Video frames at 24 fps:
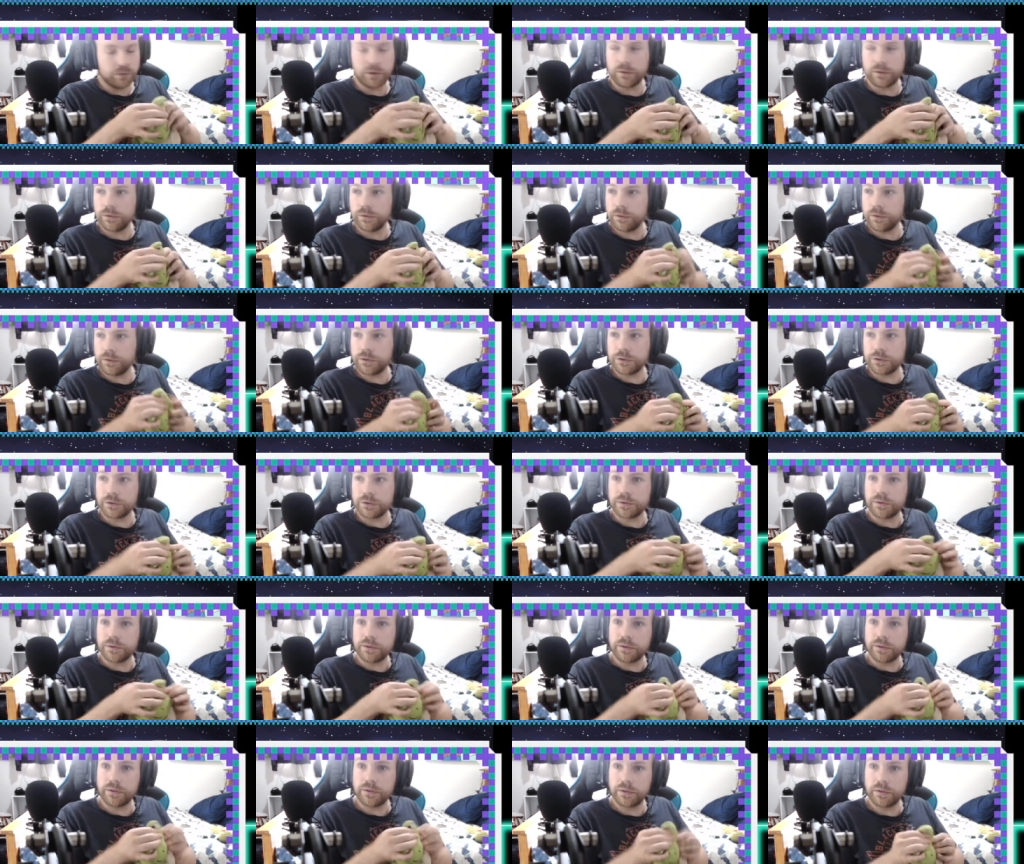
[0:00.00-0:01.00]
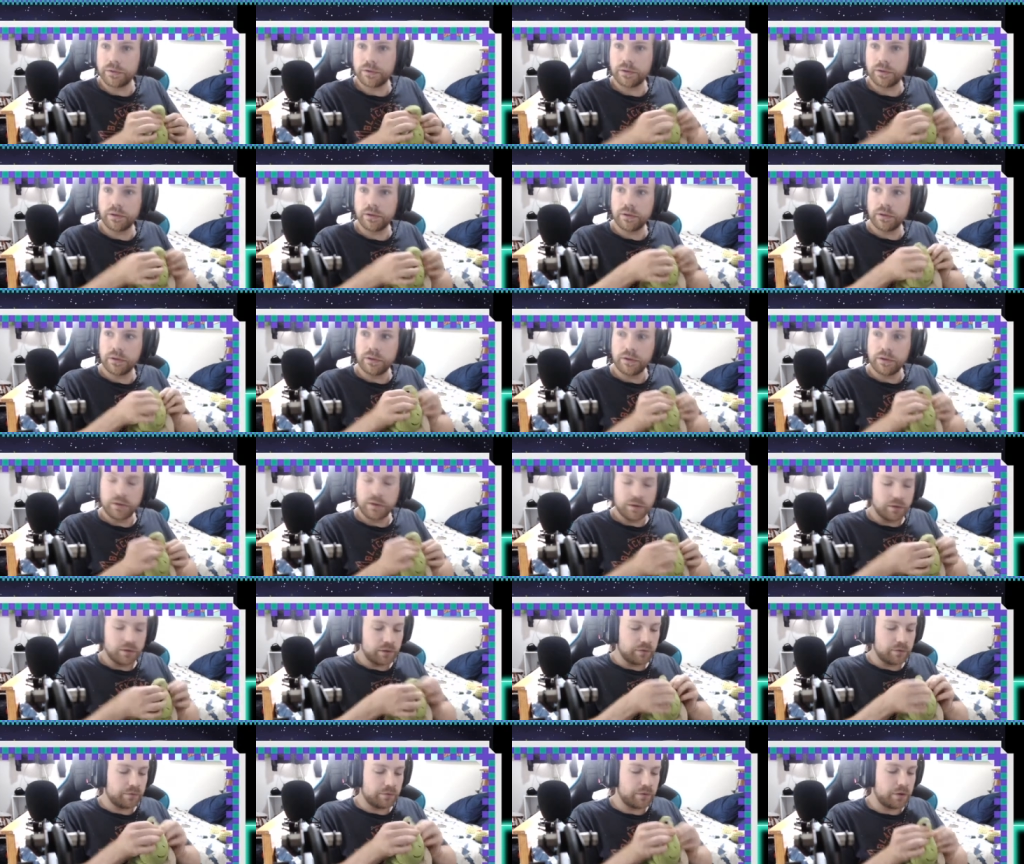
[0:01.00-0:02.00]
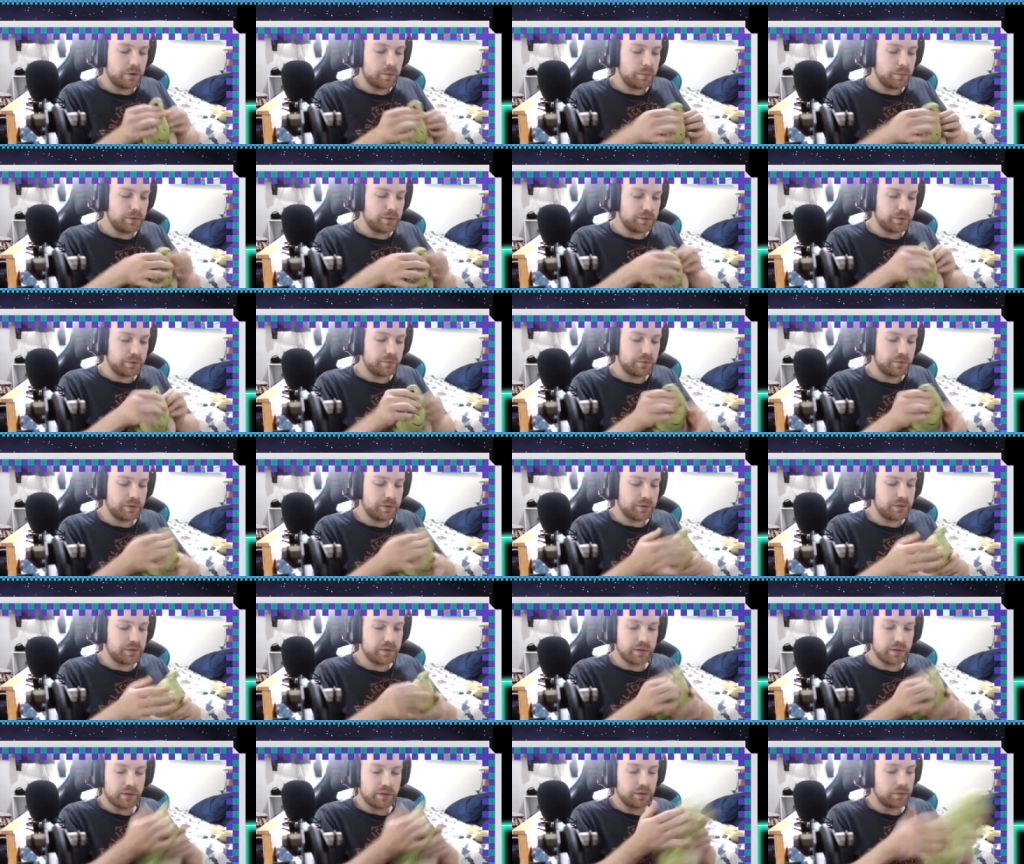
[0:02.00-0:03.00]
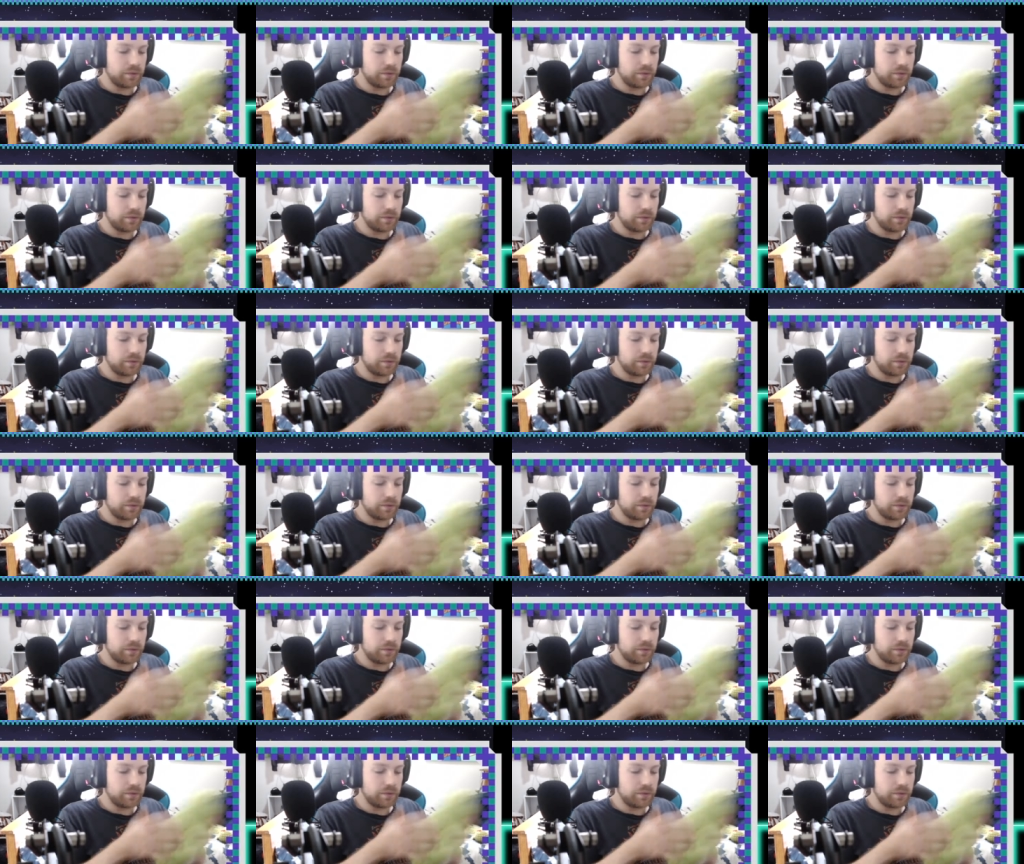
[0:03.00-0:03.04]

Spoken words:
Other than just the firmness of this